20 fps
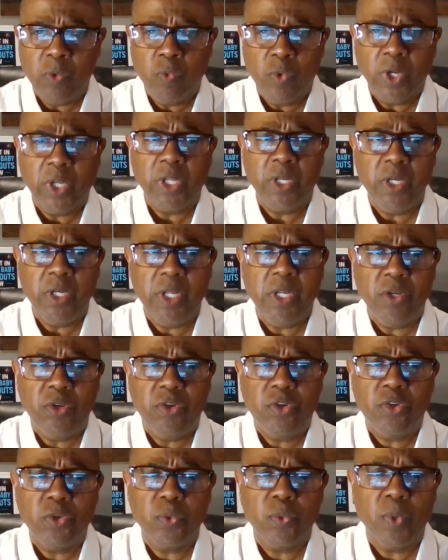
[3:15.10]
really need
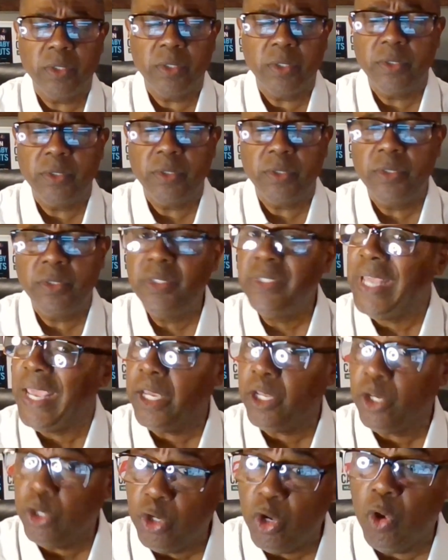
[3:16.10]
to
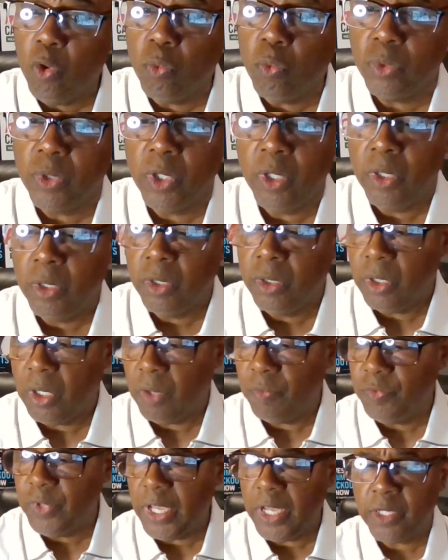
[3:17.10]
take note
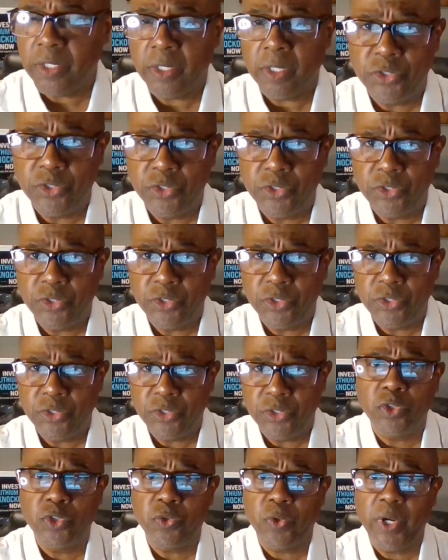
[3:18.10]
of that
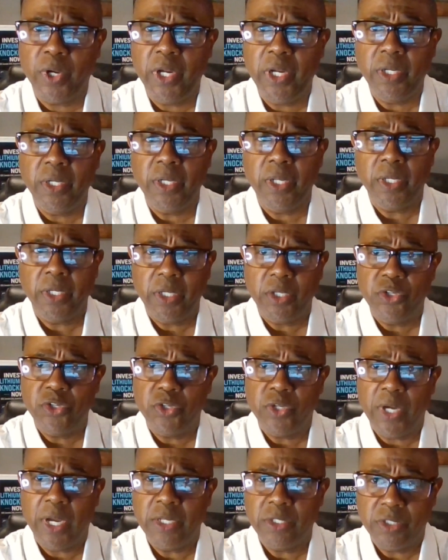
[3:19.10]
silver trade and get
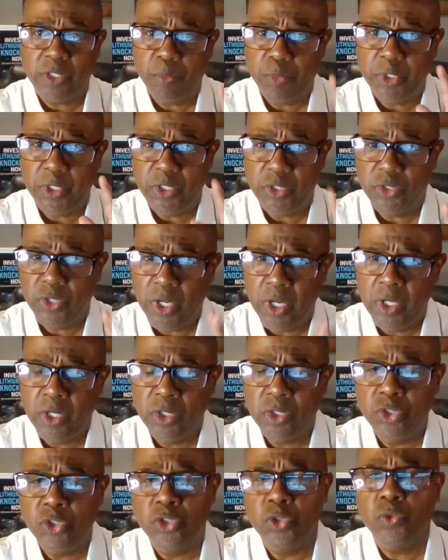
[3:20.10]
you guys some of these
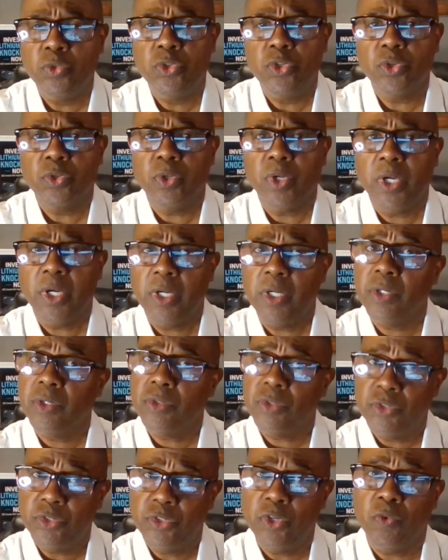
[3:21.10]
junior
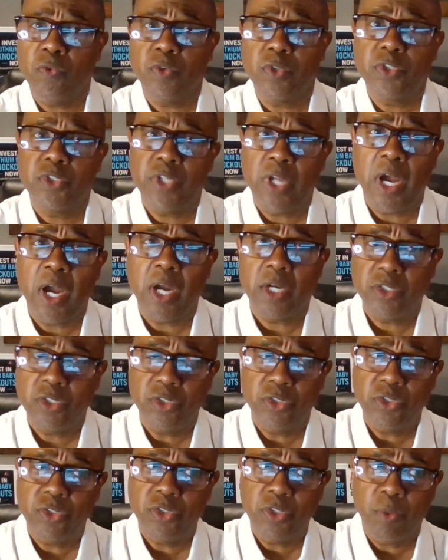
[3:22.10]
silver stocks
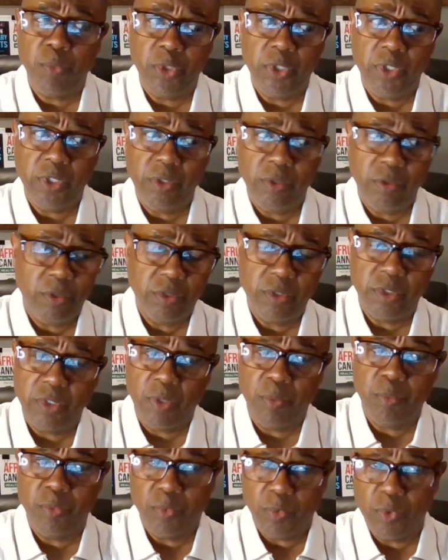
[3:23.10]
and
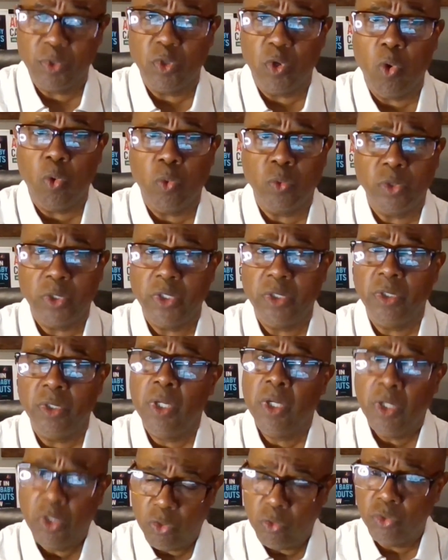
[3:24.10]
some gold, and
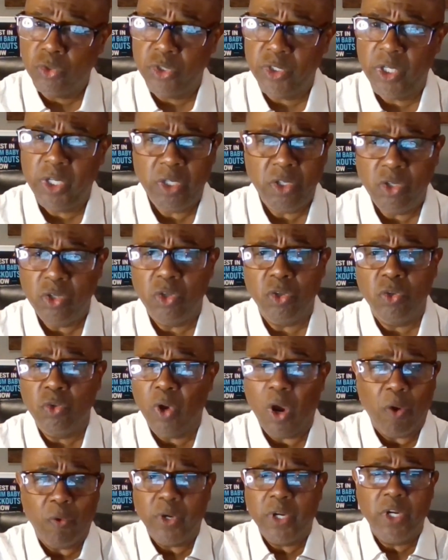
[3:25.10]
you'll see. You
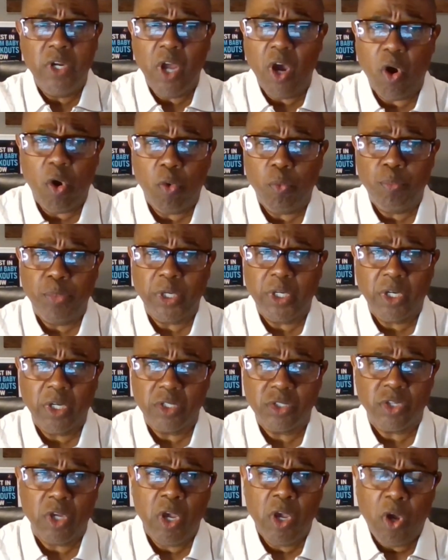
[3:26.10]
already know
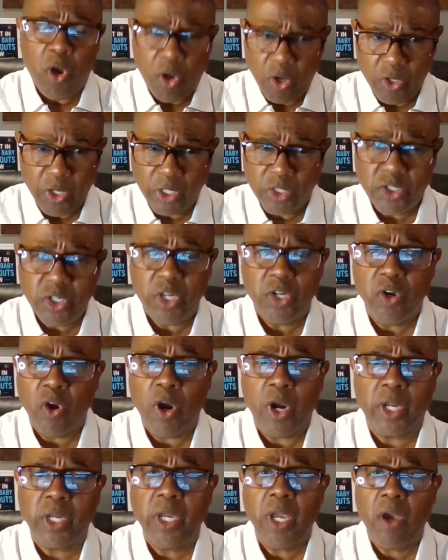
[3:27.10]
because it's hitting
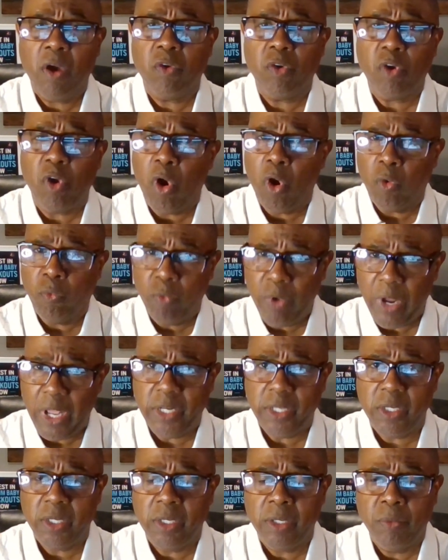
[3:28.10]
our account
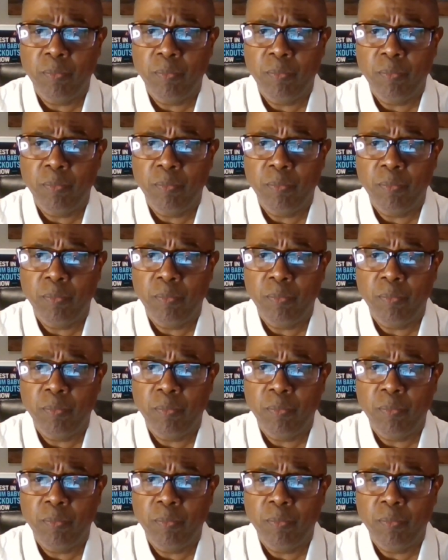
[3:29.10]
already